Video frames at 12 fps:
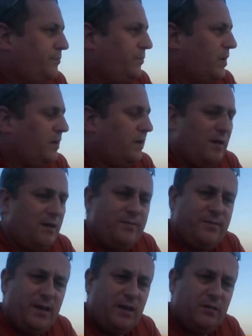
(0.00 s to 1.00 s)
but I
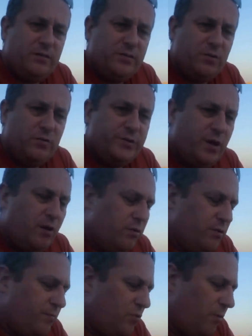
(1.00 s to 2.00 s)
think there's also
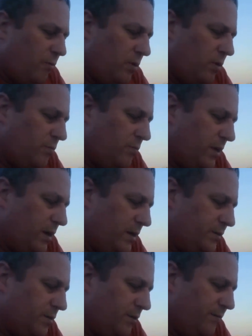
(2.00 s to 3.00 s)
the problem that
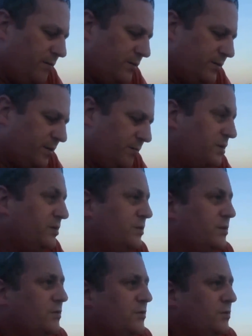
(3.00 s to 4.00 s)
it's got very similar
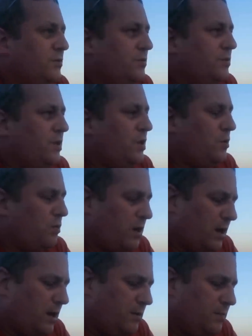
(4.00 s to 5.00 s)
to the UK
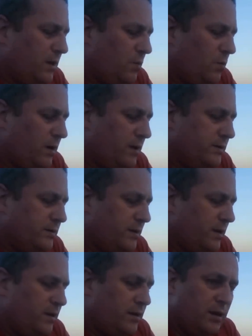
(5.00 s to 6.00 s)
in many ways
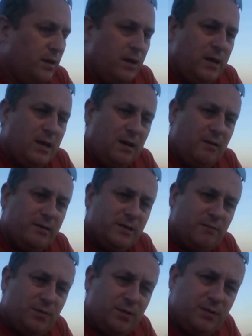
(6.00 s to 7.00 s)
that it likes
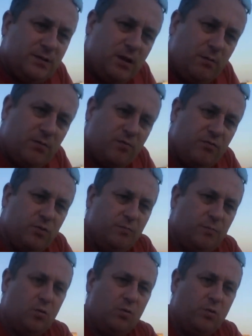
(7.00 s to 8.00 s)
everything to come through the
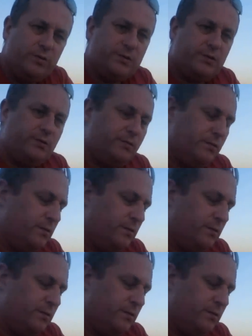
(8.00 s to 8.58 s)
ports.